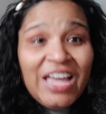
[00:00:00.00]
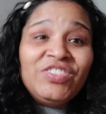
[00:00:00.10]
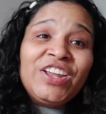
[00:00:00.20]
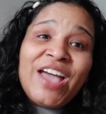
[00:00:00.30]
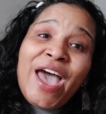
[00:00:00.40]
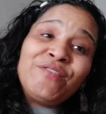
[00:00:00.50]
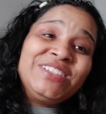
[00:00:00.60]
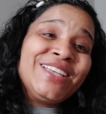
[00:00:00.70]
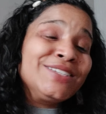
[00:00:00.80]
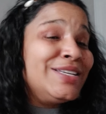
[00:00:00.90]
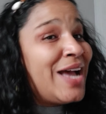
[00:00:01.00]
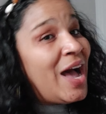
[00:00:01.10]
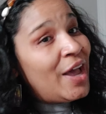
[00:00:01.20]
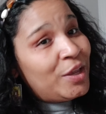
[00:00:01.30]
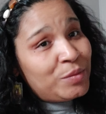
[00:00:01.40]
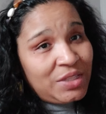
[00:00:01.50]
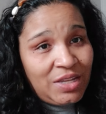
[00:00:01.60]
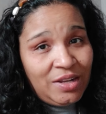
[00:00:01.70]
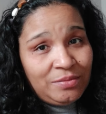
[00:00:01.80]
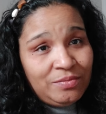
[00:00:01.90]
They're not having sexy time with
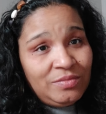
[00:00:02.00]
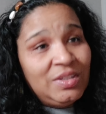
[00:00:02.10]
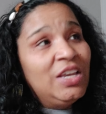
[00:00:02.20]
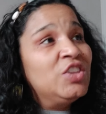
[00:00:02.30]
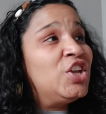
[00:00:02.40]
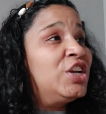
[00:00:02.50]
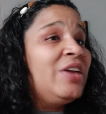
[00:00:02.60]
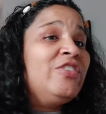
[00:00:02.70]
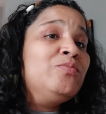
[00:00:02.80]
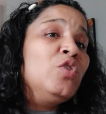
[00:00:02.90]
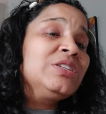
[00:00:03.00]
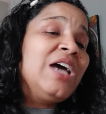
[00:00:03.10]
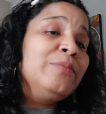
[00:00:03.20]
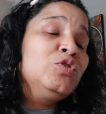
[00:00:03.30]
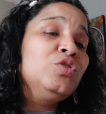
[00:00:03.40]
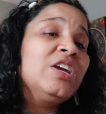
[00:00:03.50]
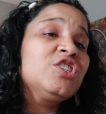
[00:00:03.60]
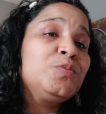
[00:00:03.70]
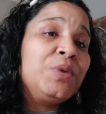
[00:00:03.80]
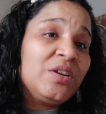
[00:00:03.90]
them. They're giving more time to their
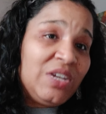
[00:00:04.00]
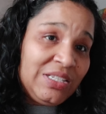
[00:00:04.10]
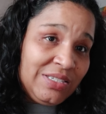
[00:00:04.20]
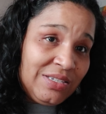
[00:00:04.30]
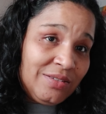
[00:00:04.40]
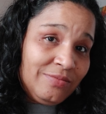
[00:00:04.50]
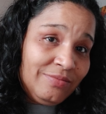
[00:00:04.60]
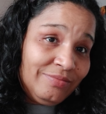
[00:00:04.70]
spirits.